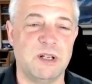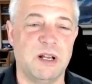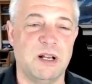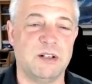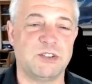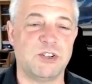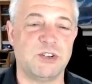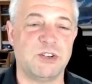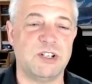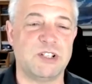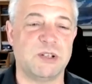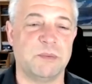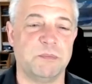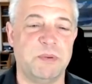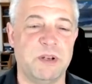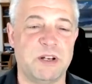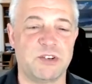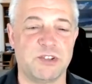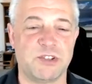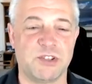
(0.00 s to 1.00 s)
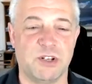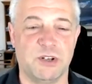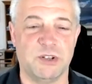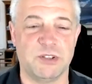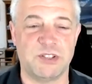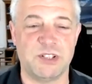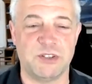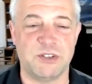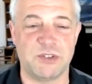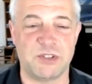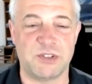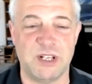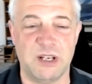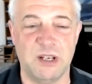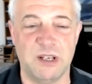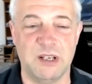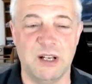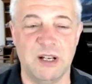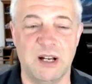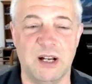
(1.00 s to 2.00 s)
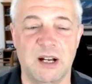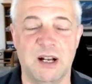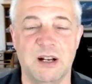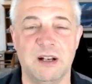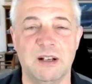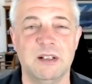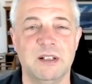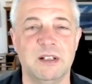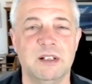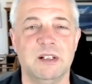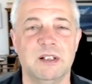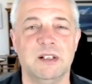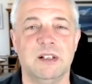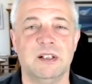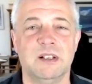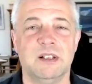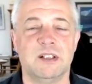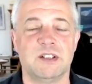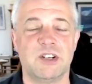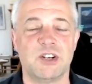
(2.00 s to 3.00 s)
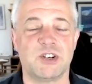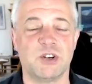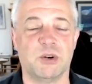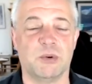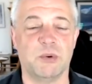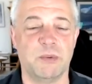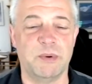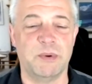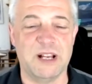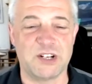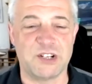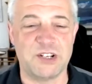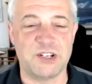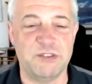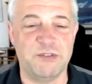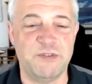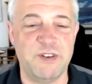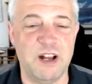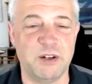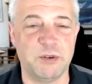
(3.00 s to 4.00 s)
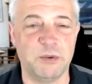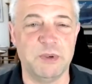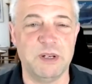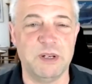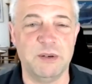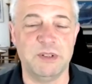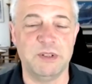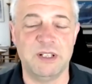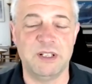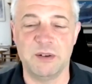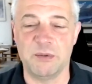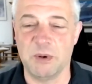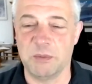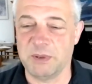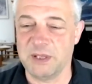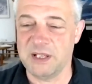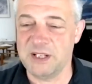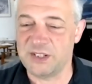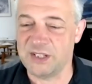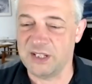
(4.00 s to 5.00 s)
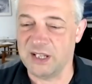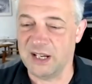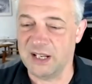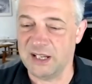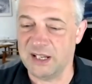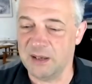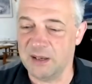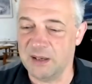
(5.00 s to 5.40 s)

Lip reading: I'll show you some pictures, though. It's interesting to show what we actually found when we did replace the IDM.